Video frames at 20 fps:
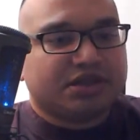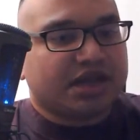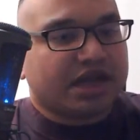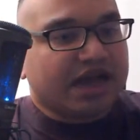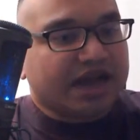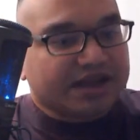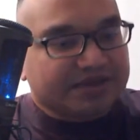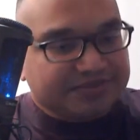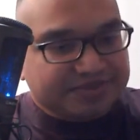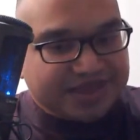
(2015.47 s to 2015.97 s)

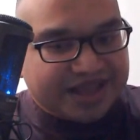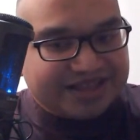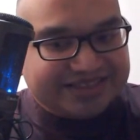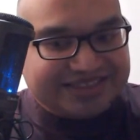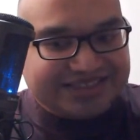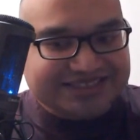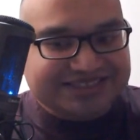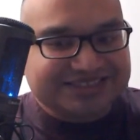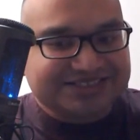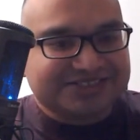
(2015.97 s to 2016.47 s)
I'm not
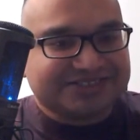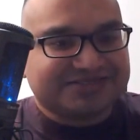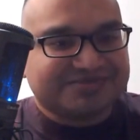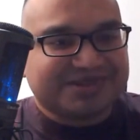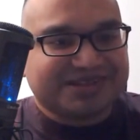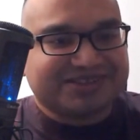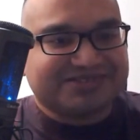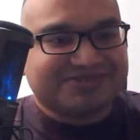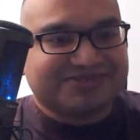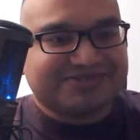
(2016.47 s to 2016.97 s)
that serious
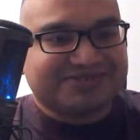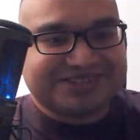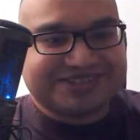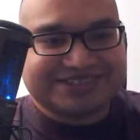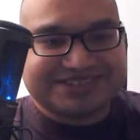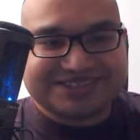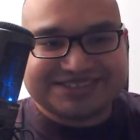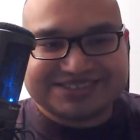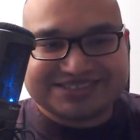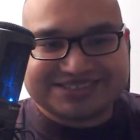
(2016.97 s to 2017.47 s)
about the work,
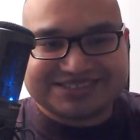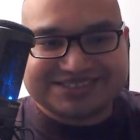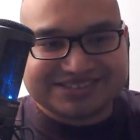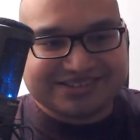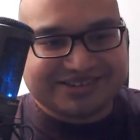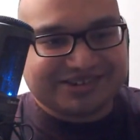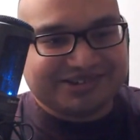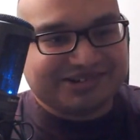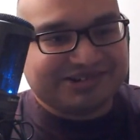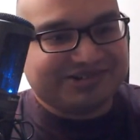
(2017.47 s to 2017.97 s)

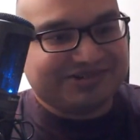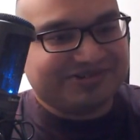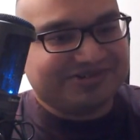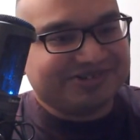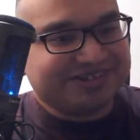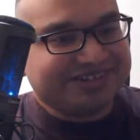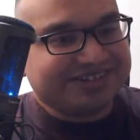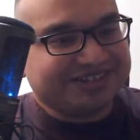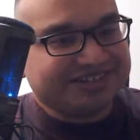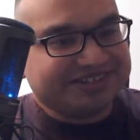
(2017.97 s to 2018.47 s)

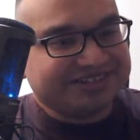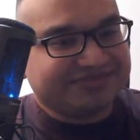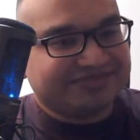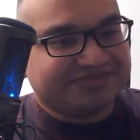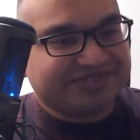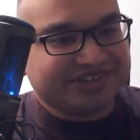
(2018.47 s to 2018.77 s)
so it